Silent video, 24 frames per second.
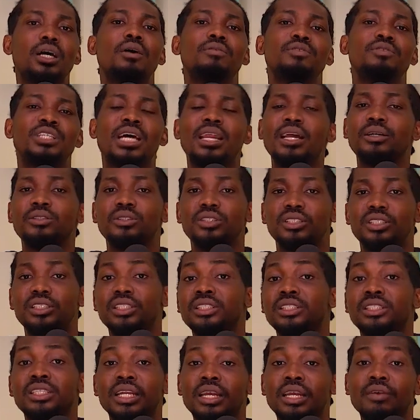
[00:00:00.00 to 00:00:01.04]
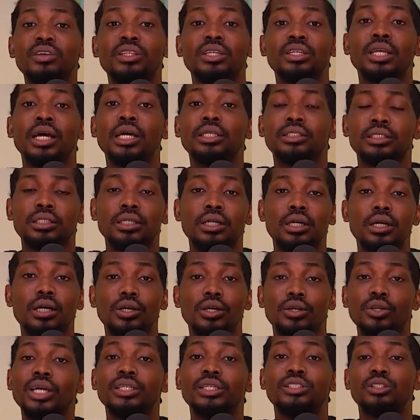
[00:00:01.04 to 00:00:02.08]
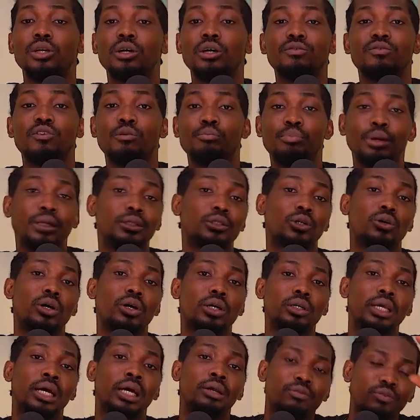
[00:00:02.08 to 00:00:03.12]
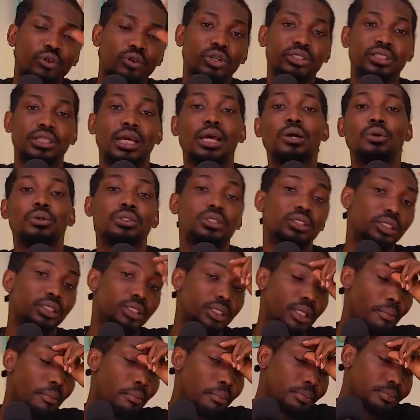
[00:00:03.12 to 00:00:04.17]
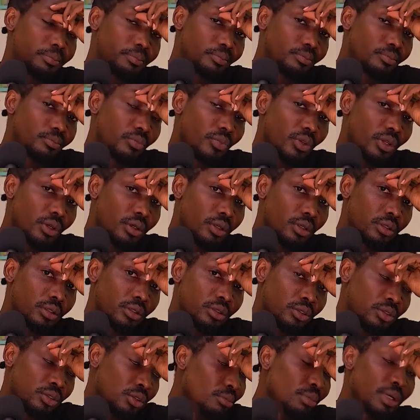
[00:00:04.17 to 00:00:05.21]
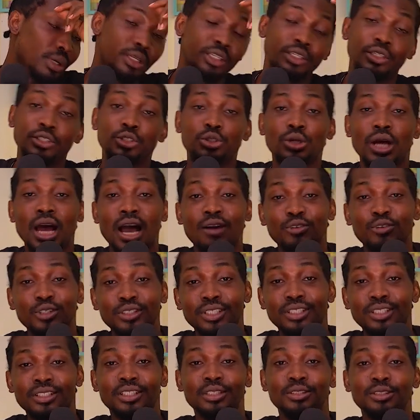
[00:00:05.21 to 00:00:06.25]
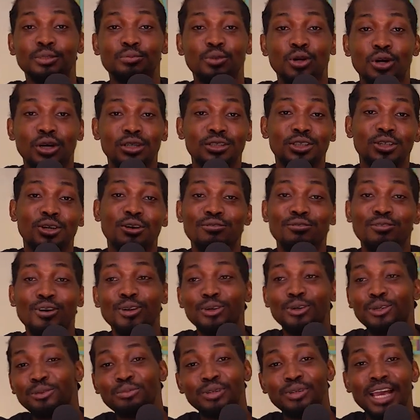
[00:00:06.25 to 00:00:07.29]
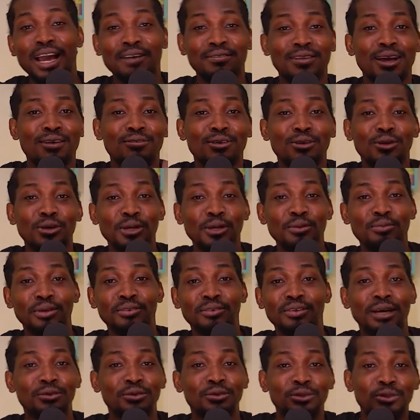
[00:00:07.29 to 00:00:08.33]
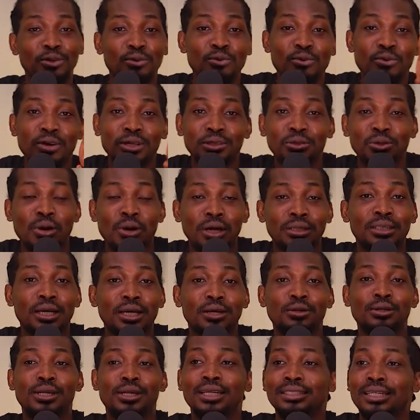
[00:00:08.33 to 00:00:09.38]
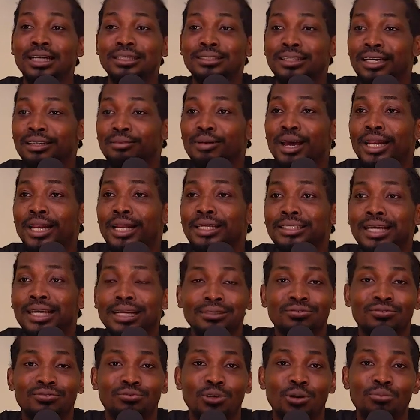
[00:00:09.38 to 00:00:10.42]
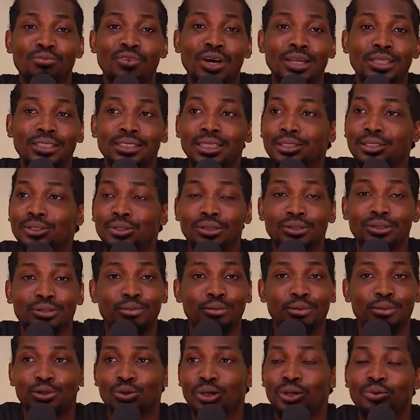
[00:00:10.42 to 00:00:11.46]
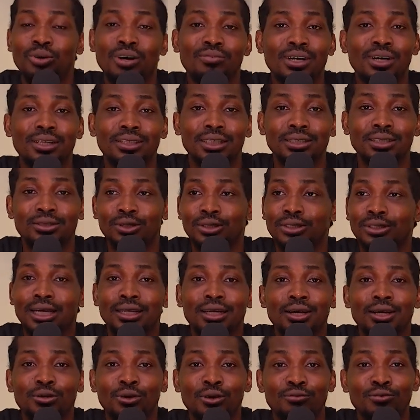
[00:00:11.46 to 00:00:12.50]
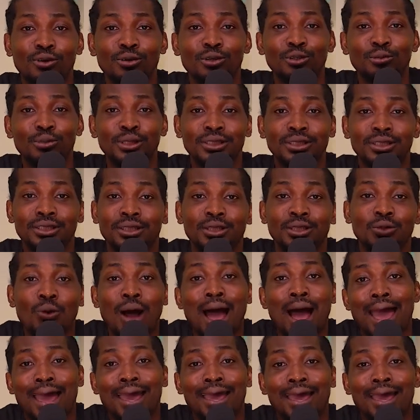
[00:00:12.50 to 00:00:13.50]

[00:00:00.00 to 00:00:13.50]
shout out to CZ and everything that he has done for Bitcoin and of course the ecosystem. You know, but the issue I have with CZ is because he unfollowed me. After following me, I don't know who went to go and tell you that I said Binance has some validators, maybe 21 validators, and then you unfollowed me, CZ. Why?